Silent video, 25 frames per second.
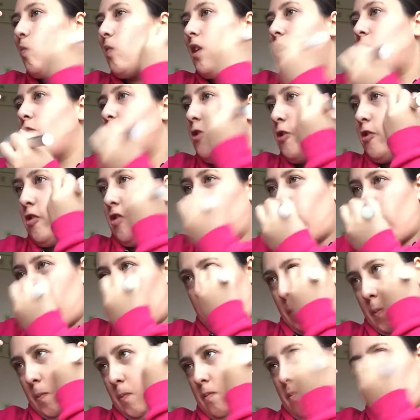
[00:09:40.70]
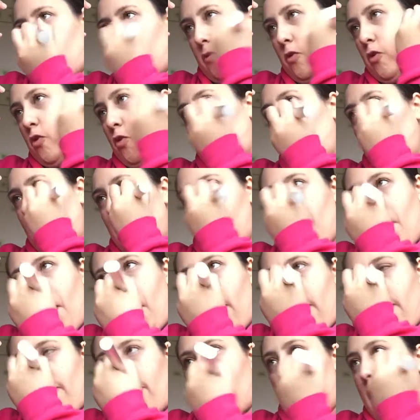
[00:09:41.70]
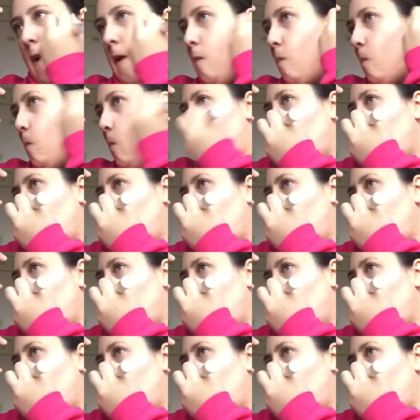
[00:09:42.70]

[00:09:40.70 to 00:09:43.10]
and just sweep it over